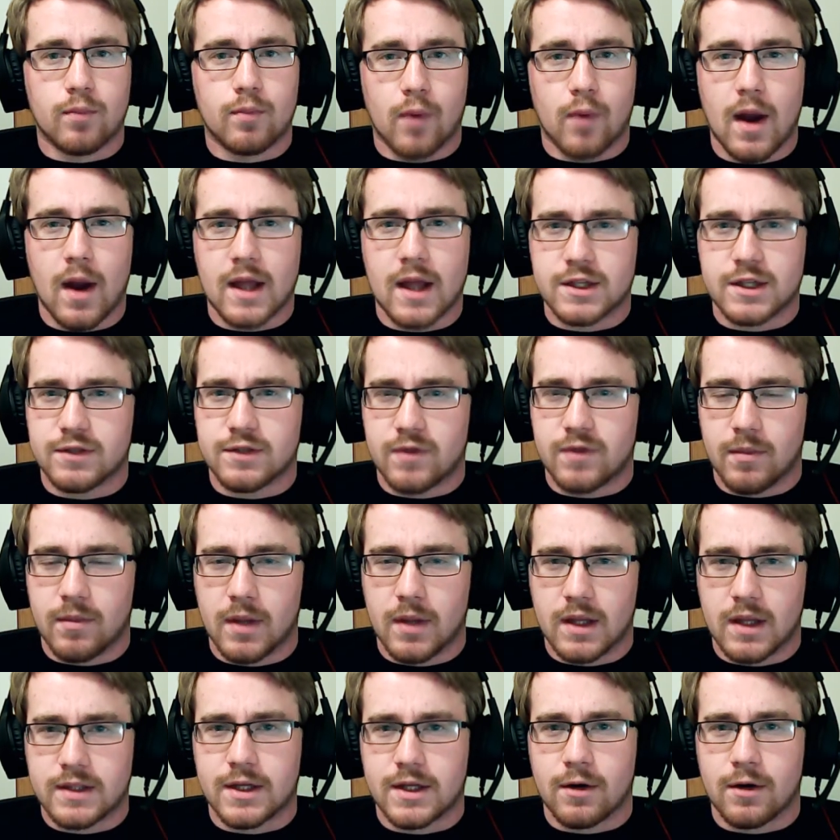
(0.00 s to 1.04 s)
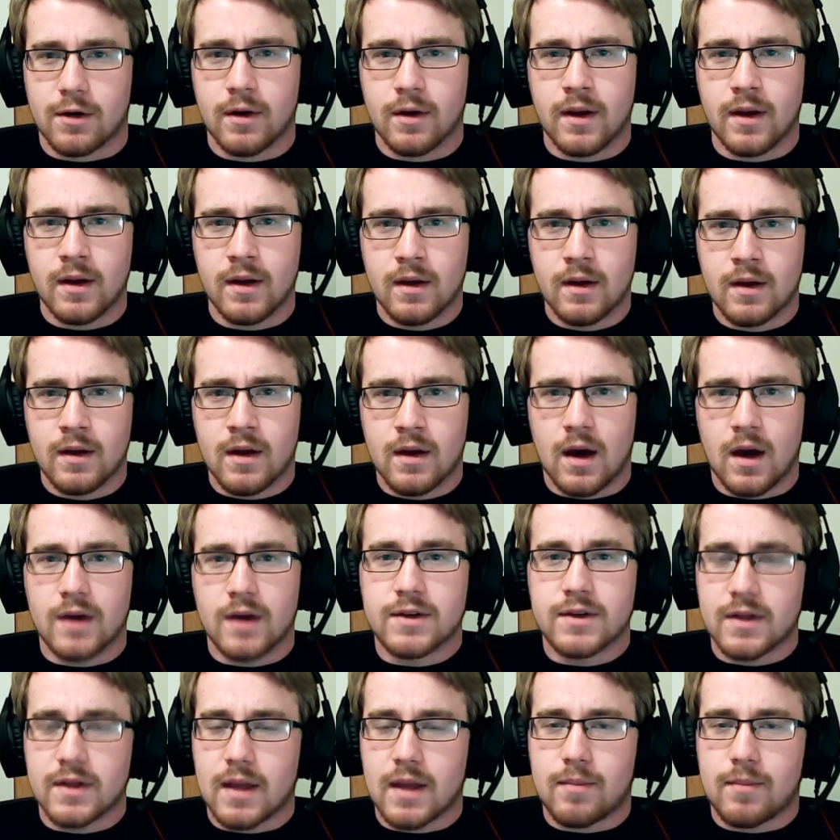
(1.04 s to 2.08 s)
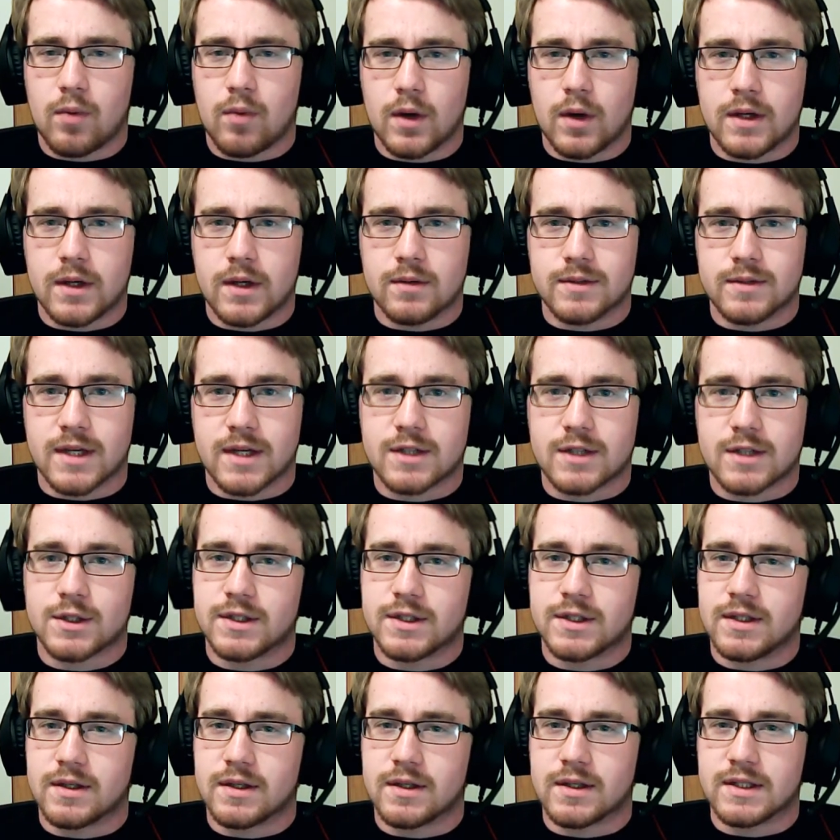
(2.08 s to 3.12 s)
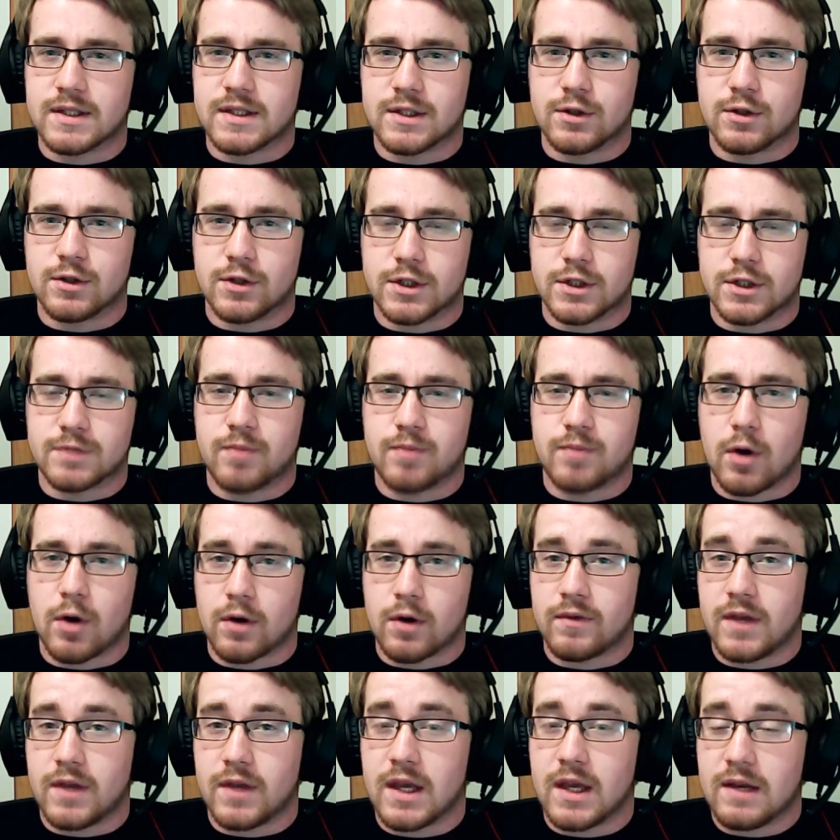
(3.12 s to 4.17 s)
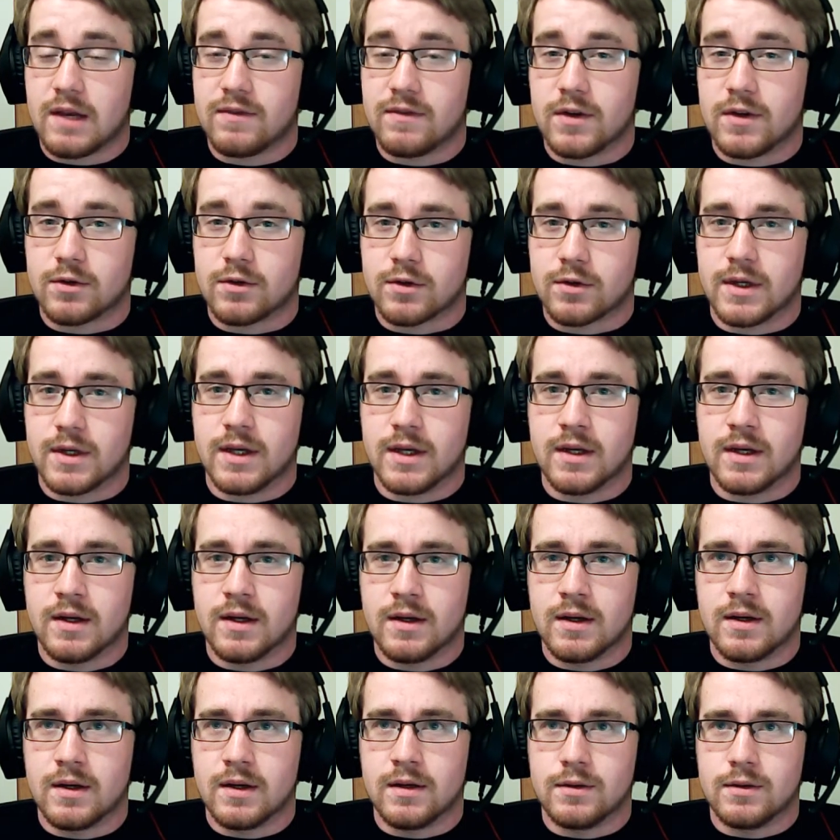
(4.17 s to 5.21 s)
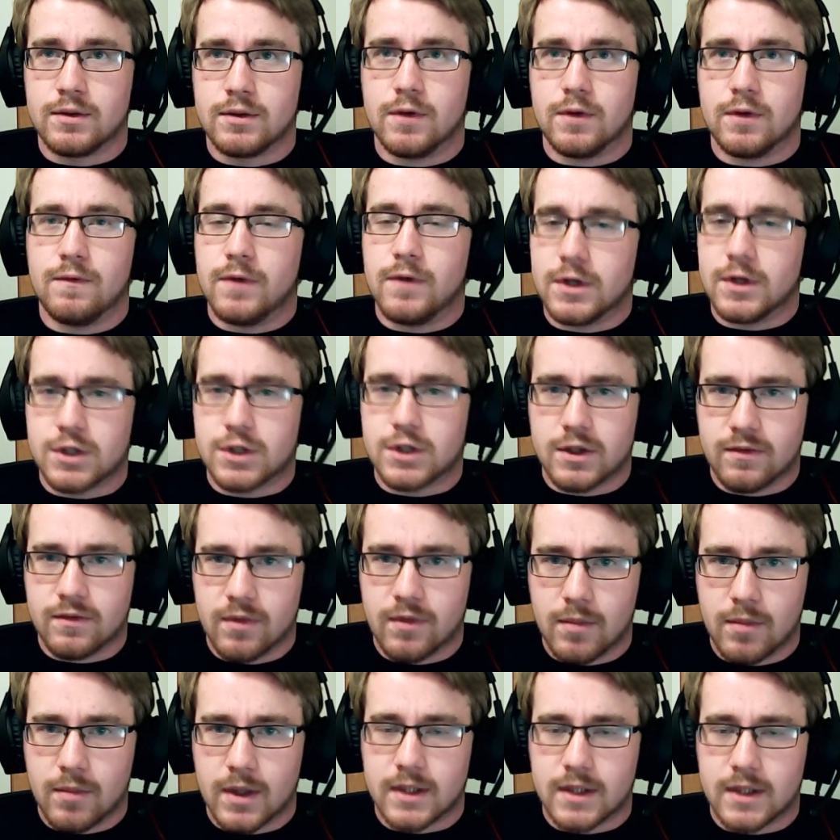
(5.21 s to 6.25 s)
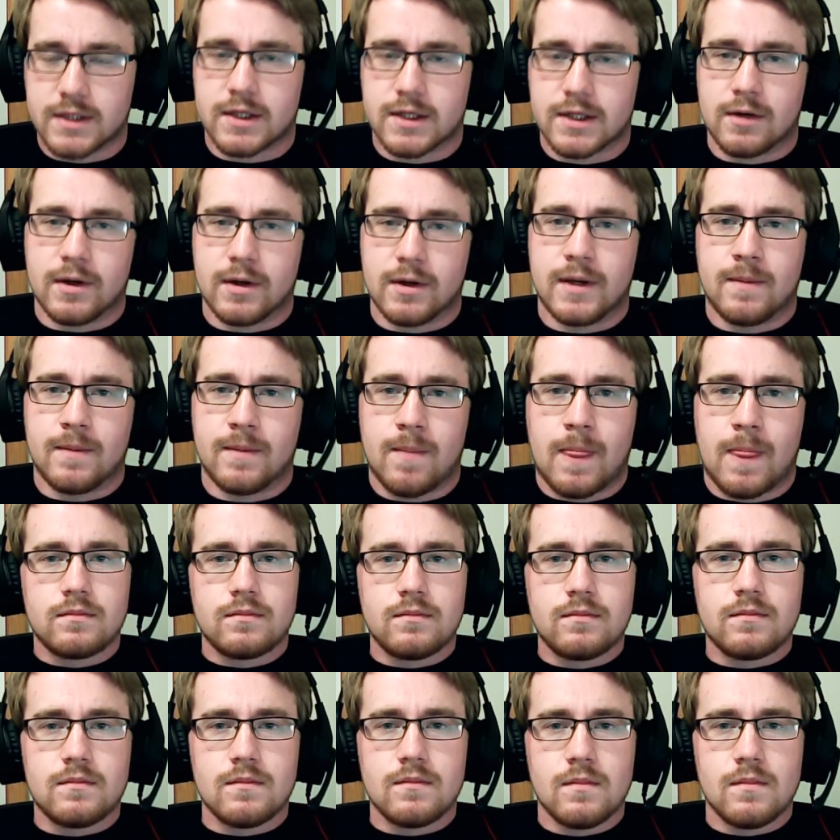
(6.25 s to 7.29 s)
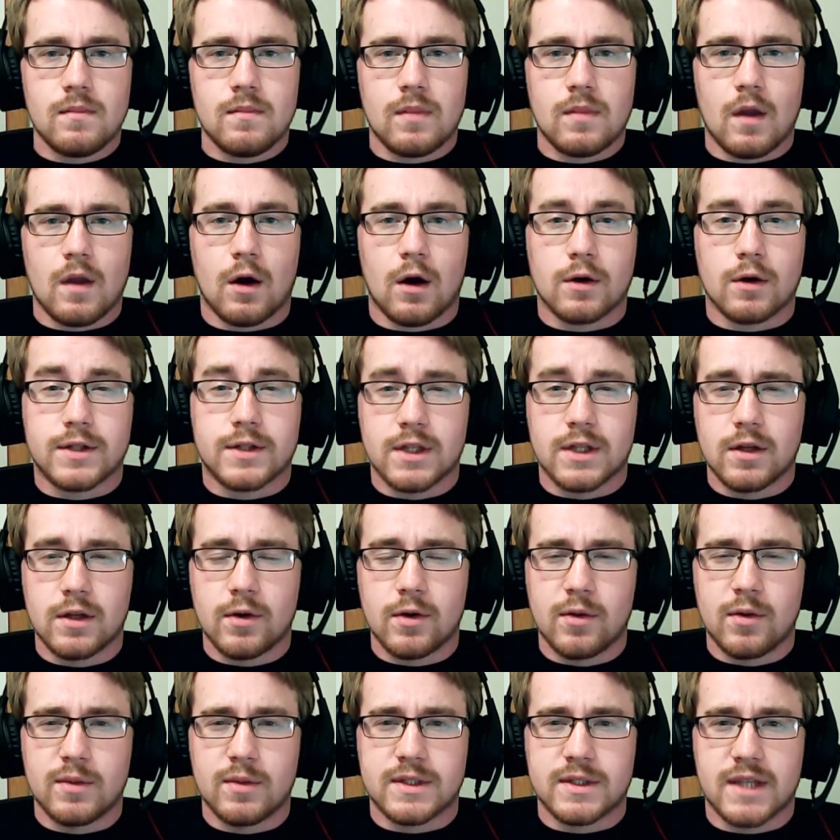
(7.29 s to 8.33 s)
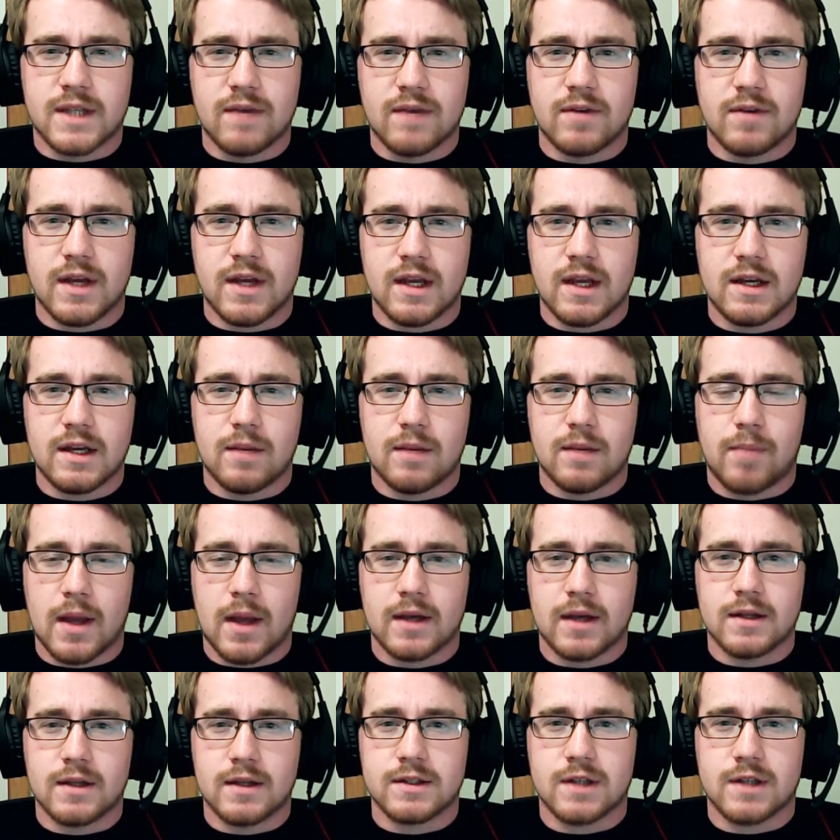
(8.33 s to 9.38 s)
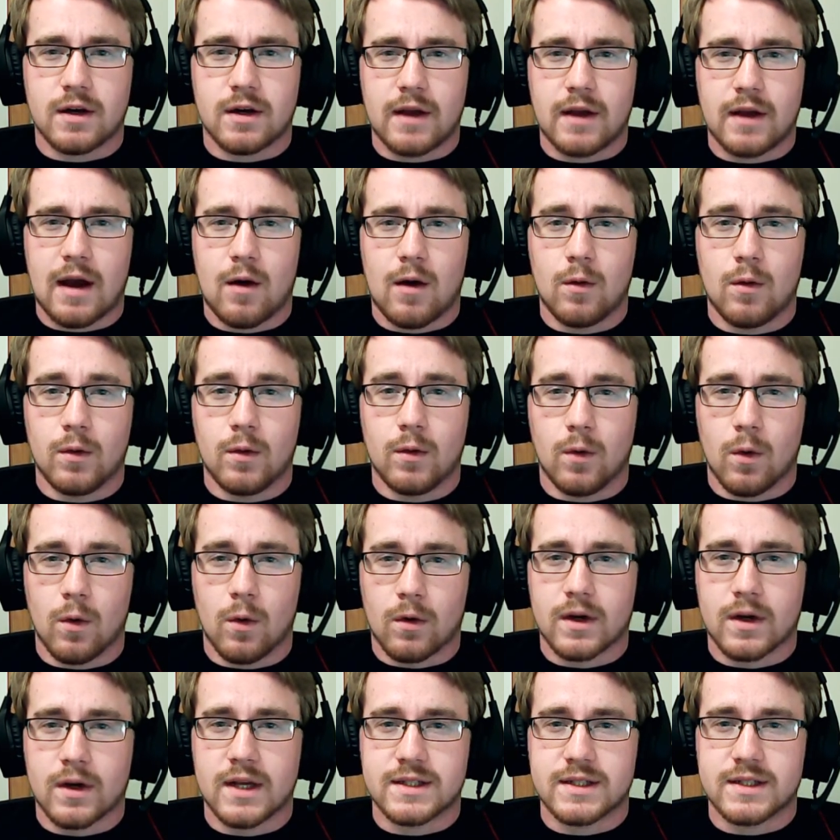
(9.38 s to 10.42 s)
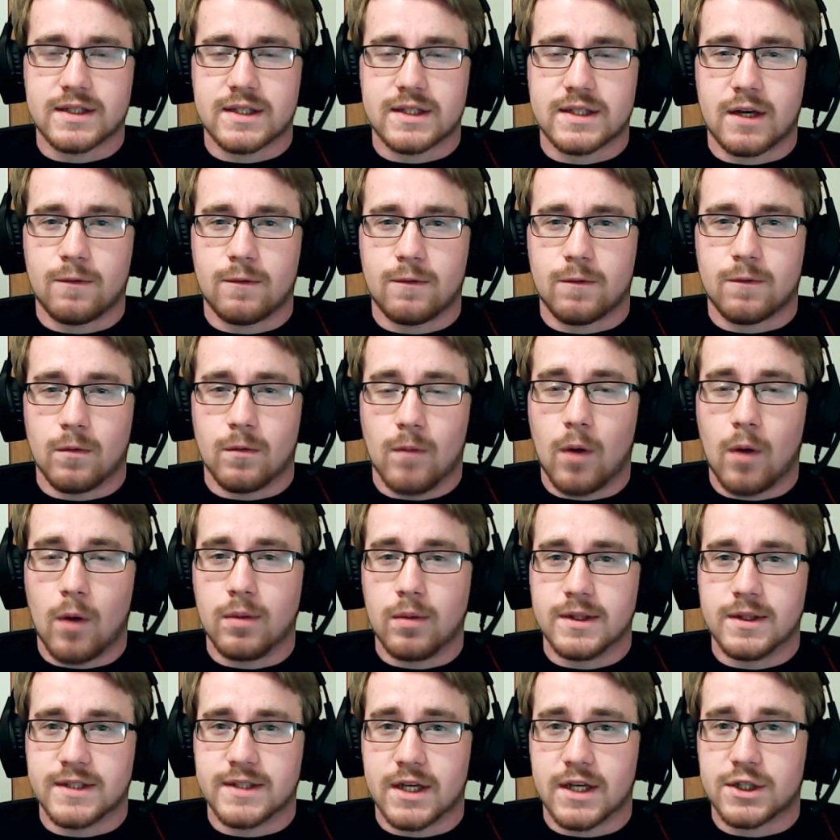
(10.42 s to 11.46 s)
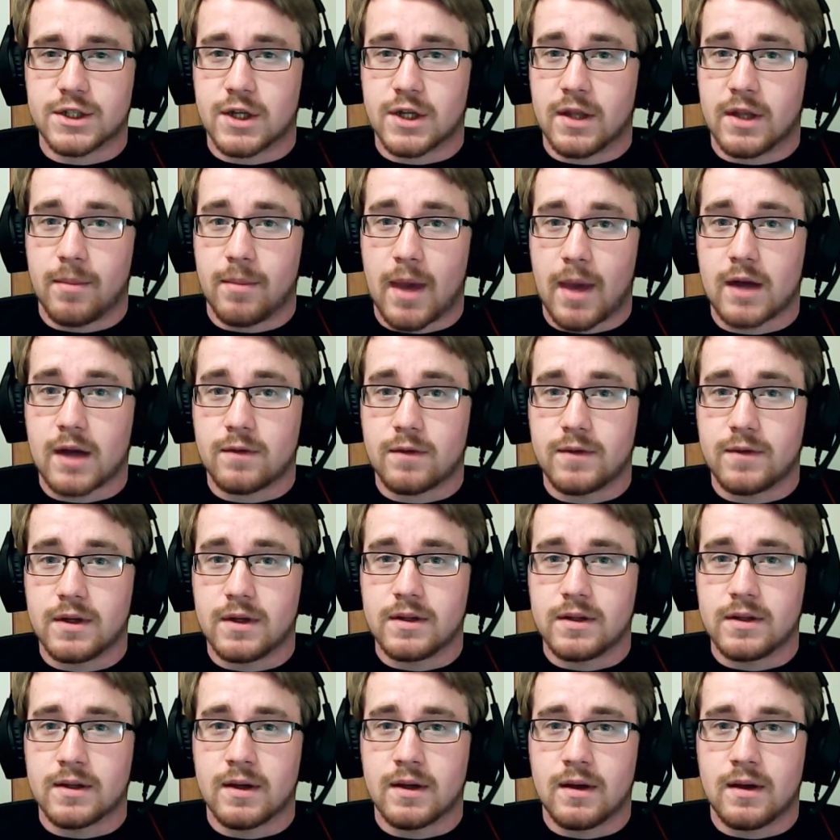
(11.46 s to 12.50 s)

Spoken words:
branch of the military, Until that point, it was actually still considered just part of the infantry division of the military. Artillery was given independence on how it would organize itself for mobilization on the battlefield,